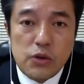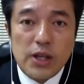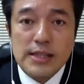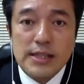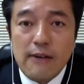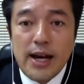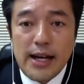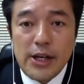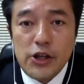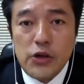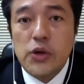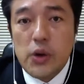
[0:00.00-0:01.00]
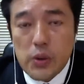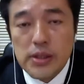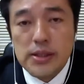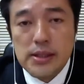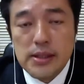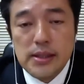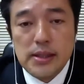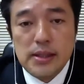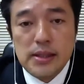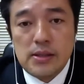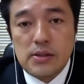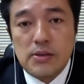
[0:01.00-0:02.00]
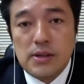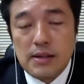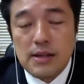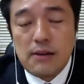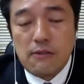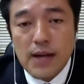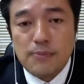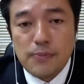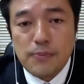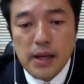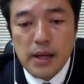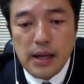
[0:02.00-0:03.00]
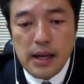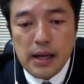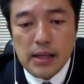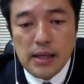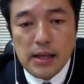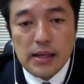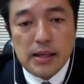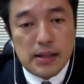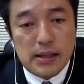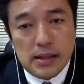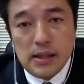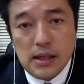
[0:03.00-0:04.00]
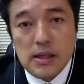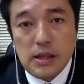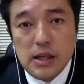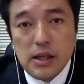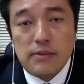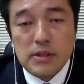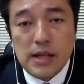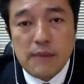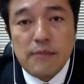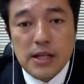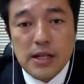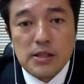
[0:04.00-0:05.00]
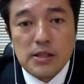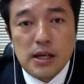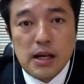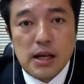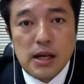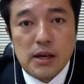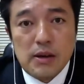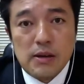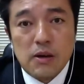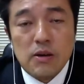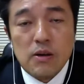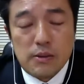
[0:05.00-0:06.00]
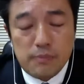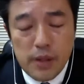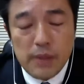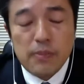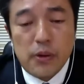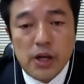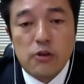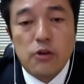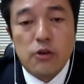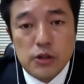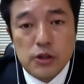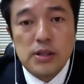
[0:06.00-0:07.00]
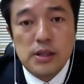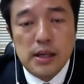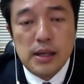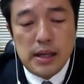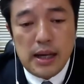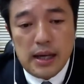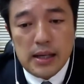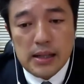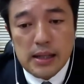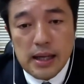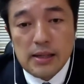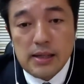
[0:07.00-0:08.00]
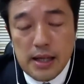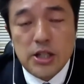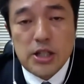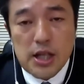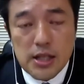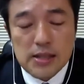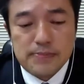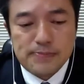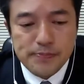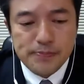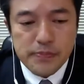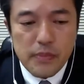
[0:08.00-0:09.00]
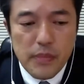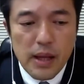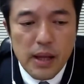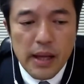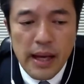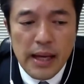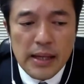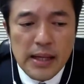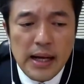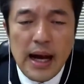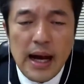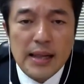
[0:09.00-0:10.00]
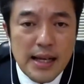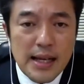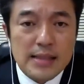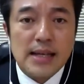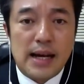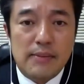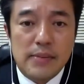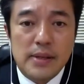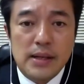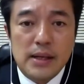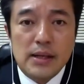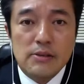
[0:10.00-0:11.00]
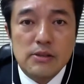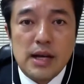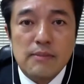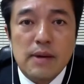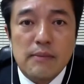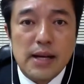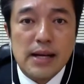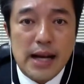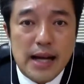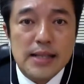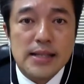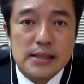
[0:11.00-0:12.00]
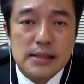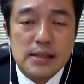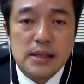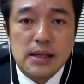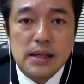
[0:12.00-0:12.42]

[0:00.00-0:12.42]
Twin Tower in New York in 2001. And even Japanese people include and get injured. And at that time, Osama bin Laden